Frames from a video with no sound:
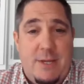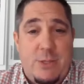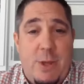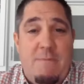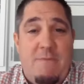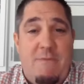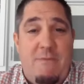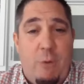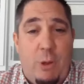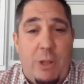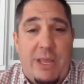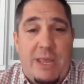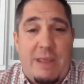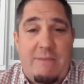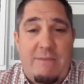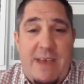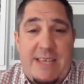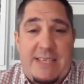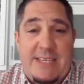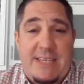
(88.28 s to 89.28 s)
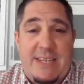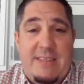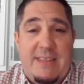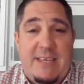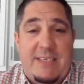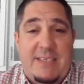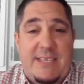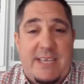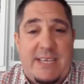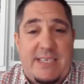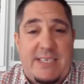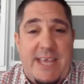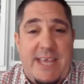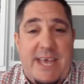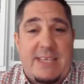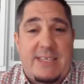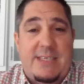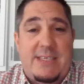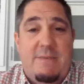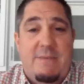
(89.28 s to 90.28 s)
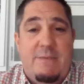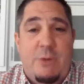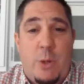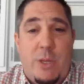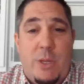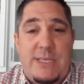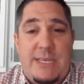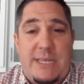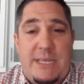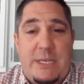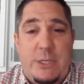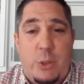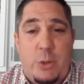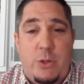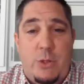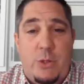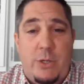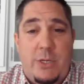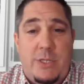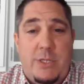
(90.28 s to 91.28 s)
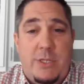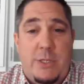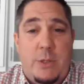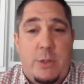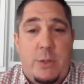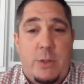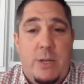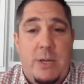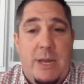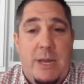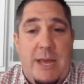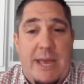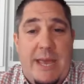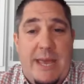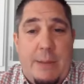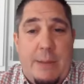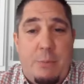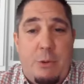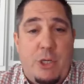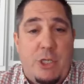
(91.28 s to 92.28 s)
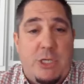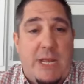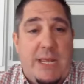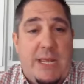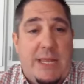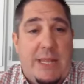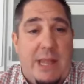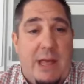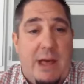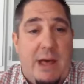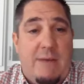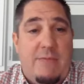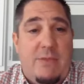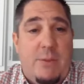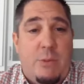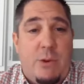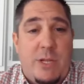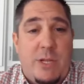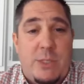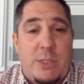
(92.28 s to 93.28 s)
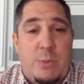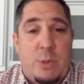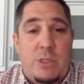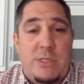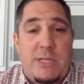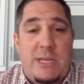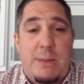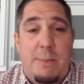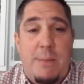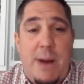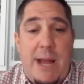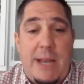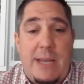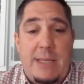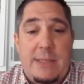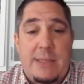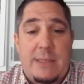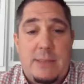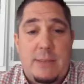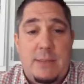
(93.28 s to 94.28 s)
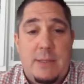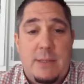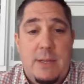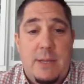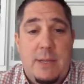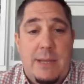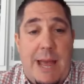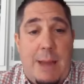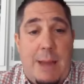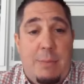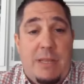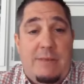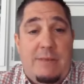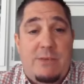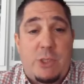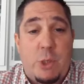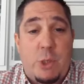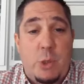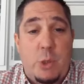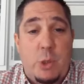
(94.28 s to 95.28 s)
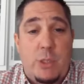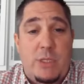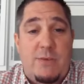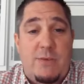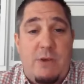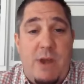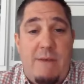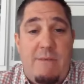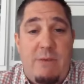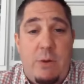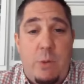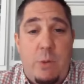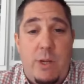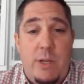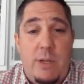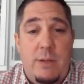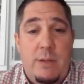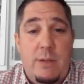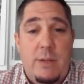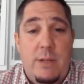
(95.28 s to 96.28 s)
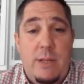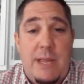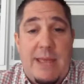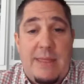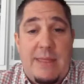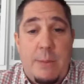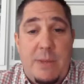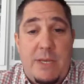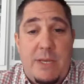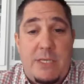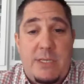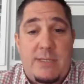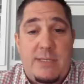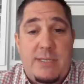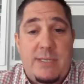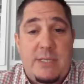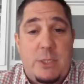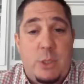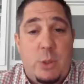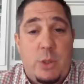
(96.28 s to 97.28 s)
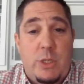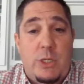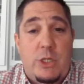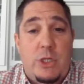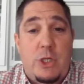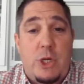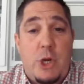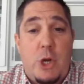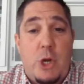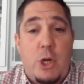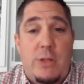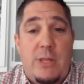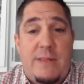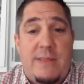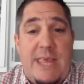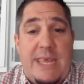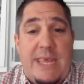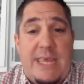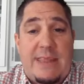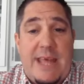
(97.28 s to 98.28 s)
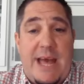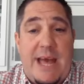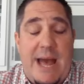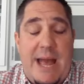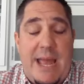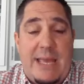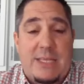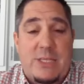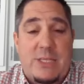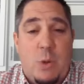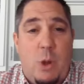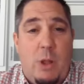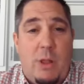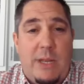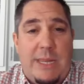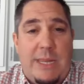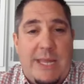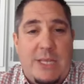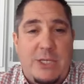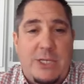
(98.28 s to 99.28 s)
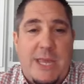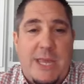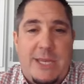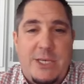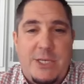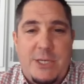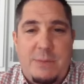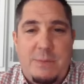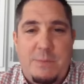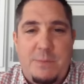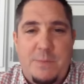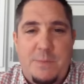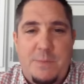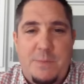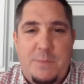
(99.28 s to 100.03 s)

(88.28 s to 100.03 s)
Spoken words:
So I'm fully invested in the success of USD 232 and appreciate and love the principles it embodies. I believe school is for everyone, and the mission is to ensure that they get the highest quality education.